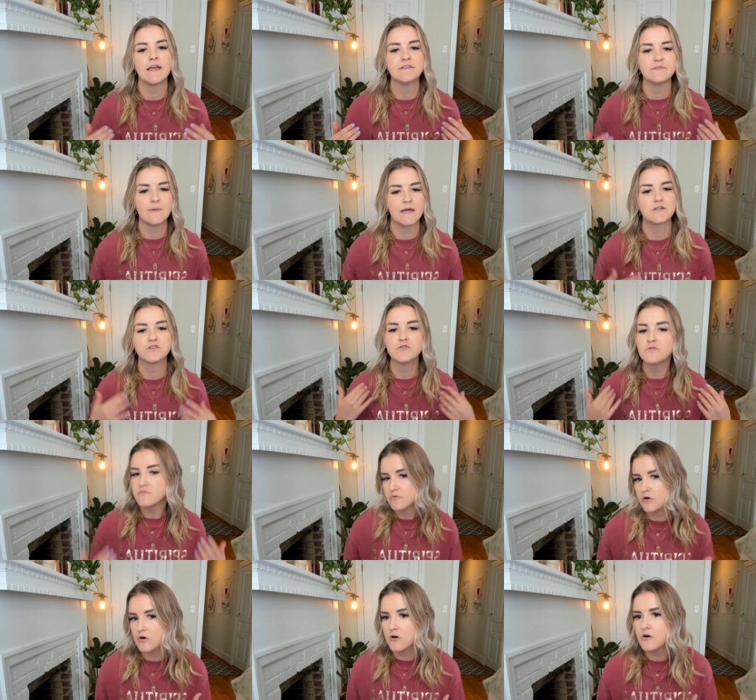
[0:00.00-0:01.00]
a special
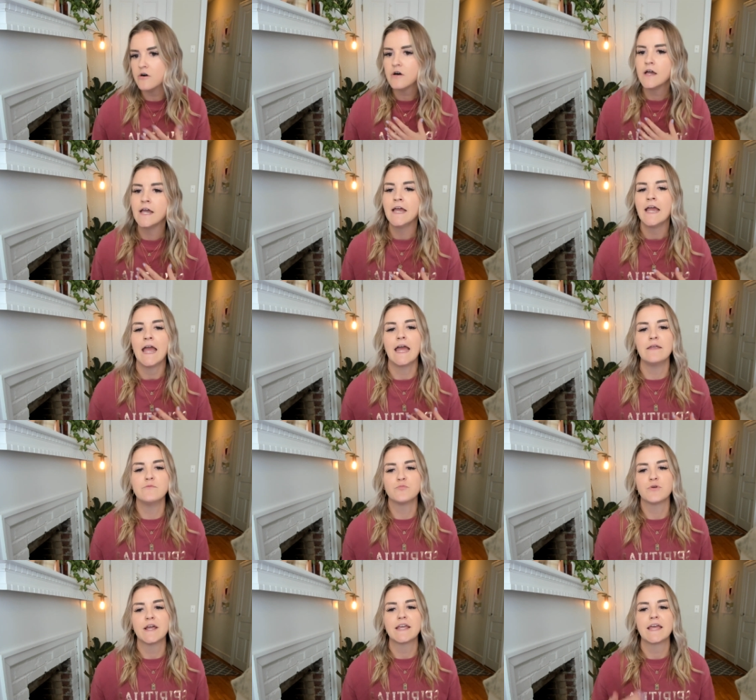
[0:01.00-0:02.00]
role in
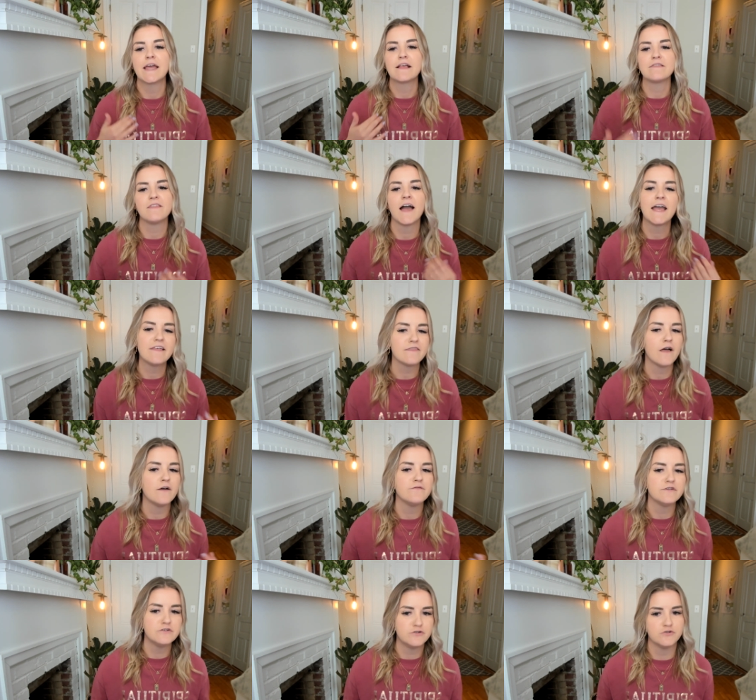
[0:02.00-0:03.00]
bringing light, love,
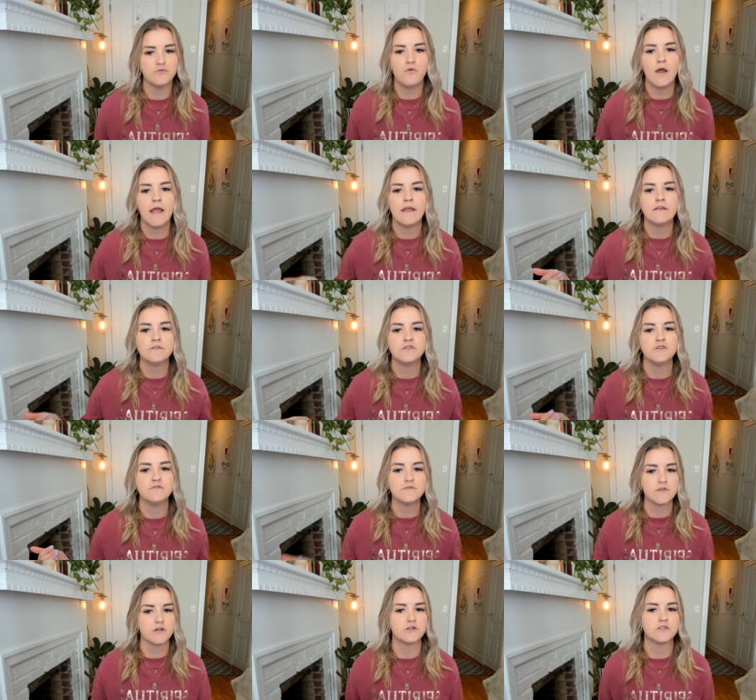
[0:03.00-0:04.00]
and joy to
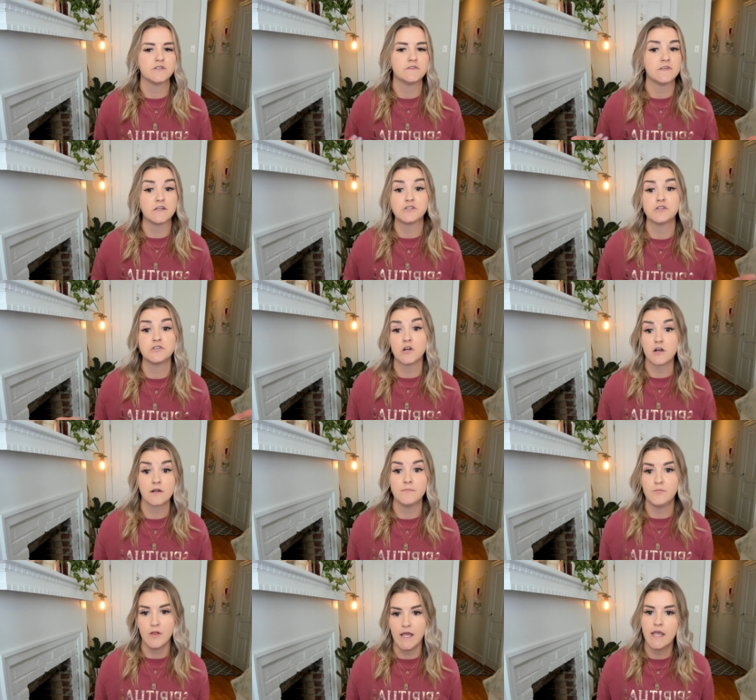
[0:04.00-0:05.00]
such, such a
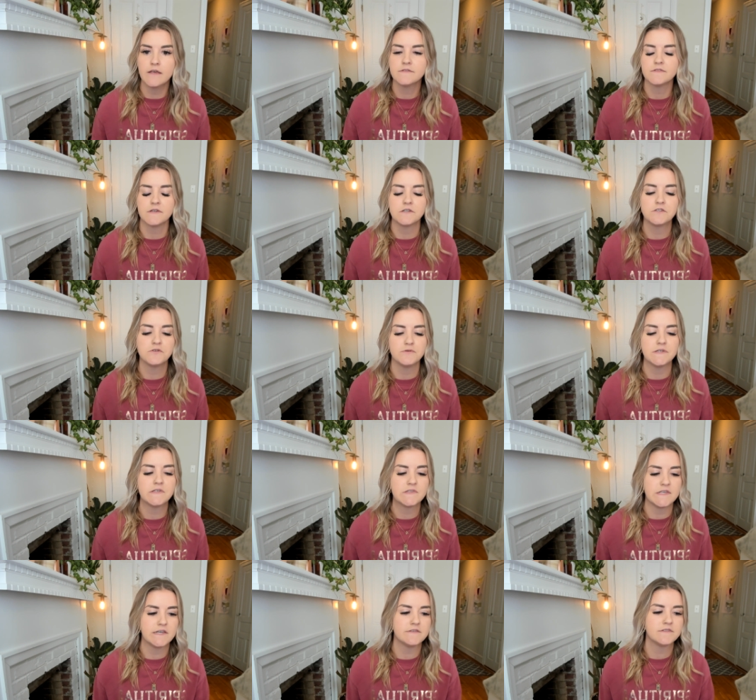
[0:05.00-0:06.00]
dark place and to
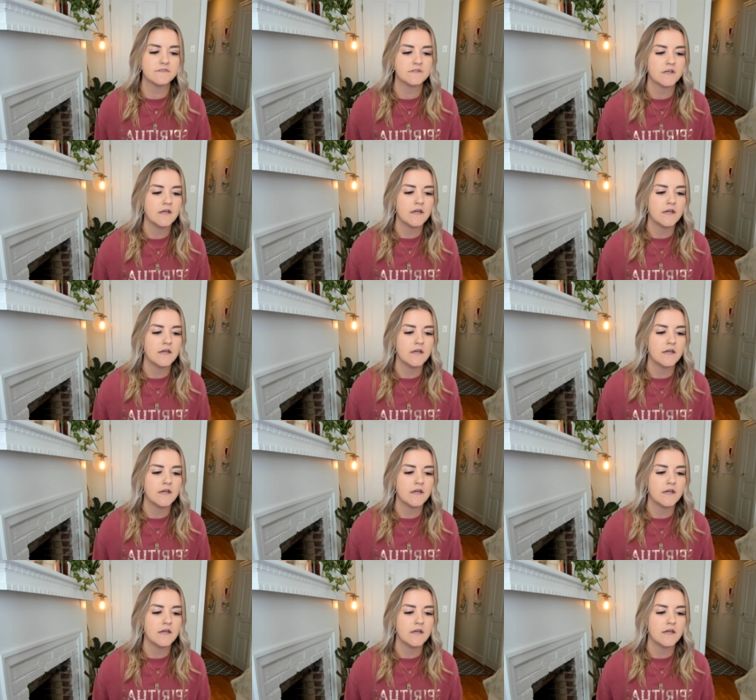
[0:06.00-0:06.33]
assist